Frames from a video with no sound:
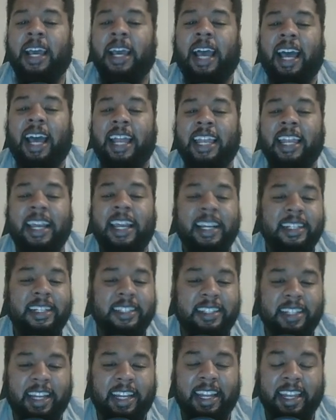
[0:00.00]
I like
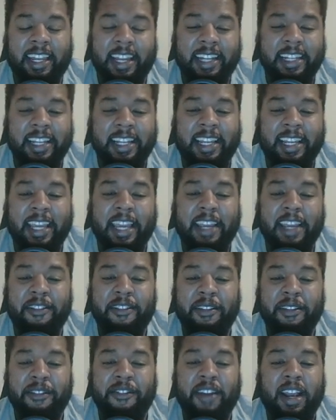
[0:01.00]
the game
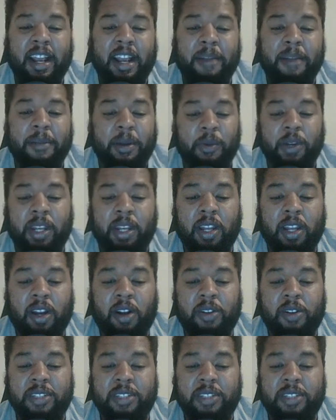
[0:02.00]
environment with Lars.